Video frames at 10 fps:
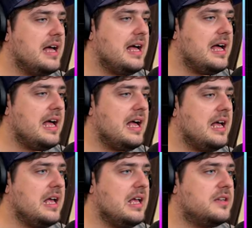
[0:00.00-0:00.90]

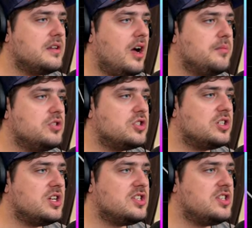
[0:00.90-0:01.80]
and I'm just
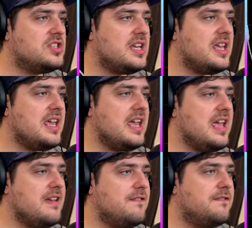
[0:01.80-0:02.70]
going to see
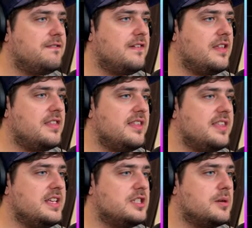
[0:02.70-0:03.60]
if
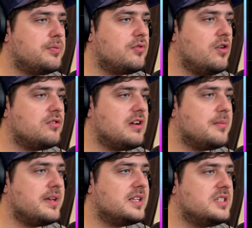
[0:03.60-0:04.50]
this
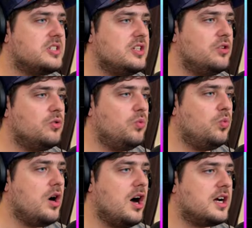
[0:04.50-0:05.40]
programming still
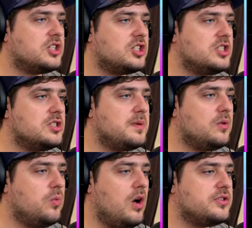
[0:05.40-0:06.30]
works, because it's been a
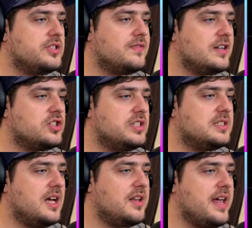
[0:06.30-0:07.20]
while since I've actually
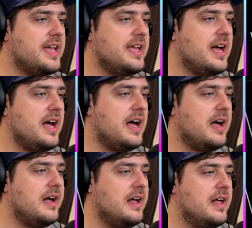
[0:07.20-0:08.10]
done a...
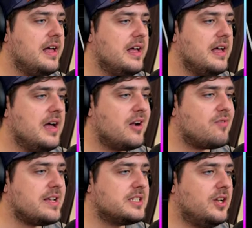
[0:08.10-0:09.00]
Uh, a
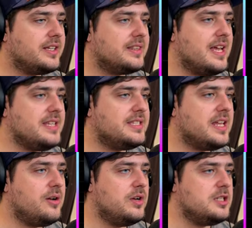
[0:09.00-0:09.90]
race like this,
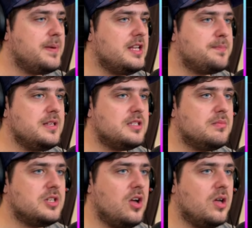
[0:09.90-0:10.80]
and it's been it's been
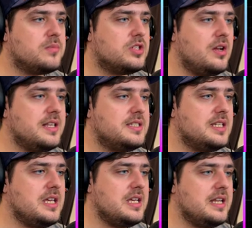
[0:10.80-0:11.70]
some time. So let's
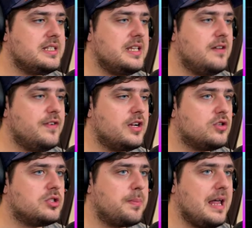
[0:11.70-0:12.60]
see let's see if it
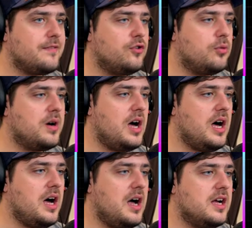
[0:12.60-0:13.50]
goes to platform
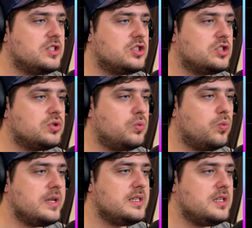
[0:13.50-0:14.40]
uh twenty